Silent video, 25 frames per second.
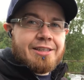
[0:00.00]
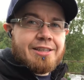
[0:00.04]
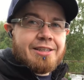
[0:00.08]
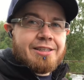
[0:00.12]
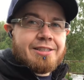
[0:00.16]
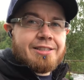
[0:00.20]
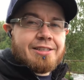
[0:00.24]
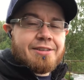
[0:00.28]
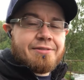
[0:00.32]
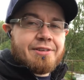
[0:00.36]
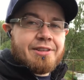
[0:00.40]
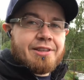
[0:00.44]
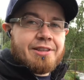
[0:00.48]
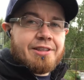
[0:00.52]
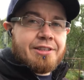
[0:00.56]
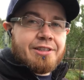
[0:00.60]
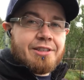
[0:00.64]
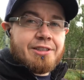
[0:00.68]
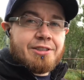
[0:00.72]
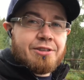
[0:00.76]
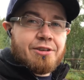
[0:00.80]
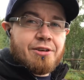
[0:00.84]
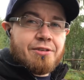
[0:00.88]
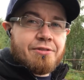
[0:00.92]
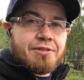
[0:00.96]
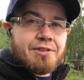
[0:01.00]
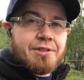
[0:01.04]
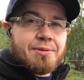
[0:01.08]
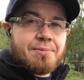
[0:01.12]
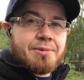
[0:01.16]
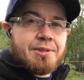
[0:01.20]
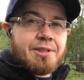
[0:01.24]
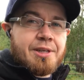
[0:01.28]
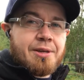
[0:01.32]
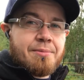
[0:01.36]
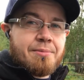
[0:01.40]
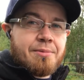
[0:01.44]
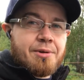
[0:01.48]
17th of
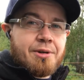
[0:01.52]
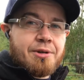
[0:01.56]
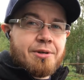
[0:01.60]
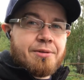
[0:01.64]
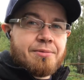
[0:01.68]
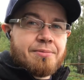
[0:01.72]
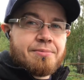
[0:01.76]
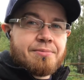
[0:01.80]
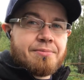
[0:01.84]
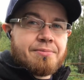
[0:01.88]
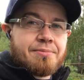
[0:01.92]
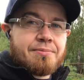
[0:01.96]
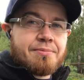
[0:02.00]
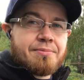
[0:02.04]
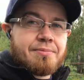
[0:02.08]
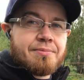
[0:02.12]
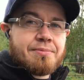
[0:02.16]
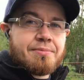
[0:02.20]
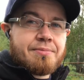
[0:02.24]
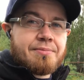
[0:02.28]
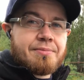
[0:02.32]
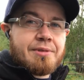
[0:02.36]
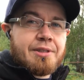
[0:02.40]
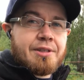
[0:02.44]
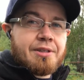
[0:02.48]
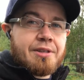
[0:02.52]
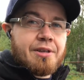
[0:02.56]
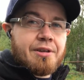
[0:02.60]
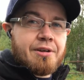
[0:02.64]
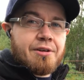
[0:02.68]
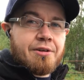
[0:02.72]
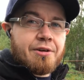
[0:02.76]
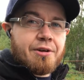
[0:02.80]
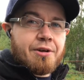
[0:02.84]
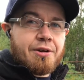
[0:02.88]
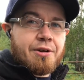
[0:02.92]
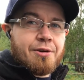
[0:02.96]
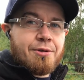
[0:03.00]
September,
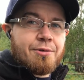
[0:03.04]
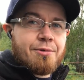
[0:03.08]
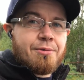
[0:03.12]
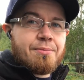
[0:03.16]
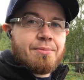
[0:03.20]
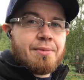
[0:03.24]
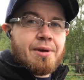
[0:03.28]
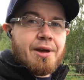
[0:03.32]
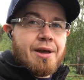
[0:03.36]
year ago,